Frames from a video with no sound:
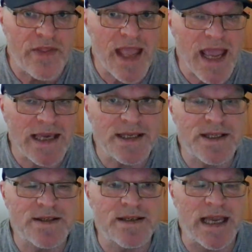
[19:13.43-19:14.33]

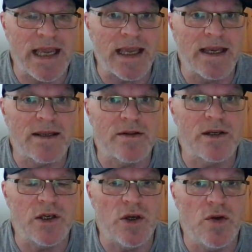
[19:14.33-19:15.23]
next thing
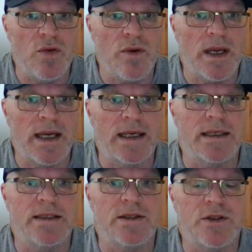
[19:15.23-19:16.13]
that you
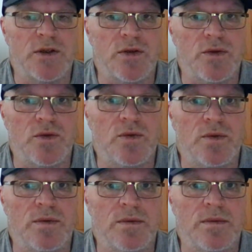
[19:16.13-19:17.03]
can
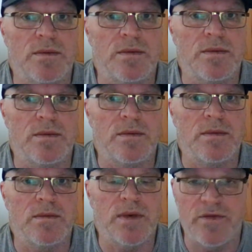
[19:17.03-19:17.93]
do,
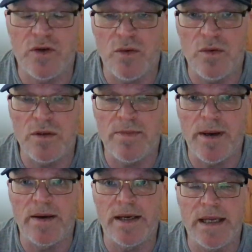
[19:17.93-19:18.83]
we've talked
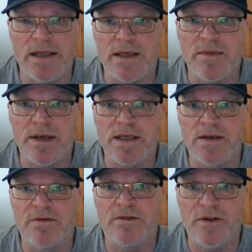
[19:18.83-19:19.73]
about
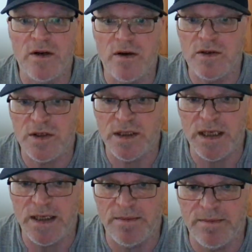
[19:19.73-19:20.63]
intermittent fasting.